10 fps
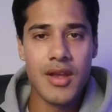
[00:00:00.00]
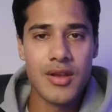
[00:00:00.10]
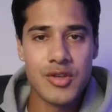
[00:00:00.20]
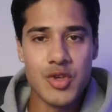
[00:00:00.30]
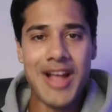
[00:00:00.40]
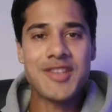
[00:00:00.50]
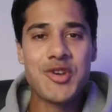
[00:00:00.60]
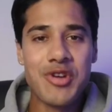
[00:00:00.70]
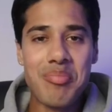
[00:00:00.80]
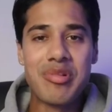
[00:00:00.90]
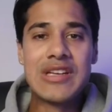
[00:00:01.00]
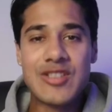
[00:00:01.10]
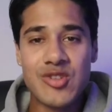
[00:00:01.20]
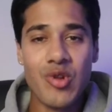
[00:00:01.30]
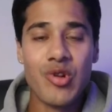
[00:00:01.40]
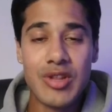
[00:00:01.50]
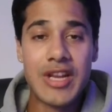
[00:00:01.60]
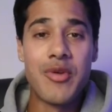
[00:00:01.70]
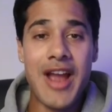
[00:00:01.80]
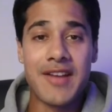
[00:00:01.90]
So that's your complete solar lead
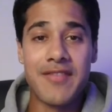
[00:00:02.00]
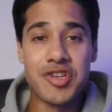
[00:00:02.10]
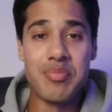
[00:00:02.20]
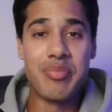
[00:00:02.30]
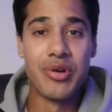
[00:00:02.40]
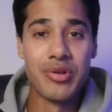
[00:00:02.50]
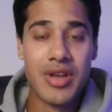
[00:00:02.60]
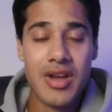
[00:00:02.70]
reactivation build,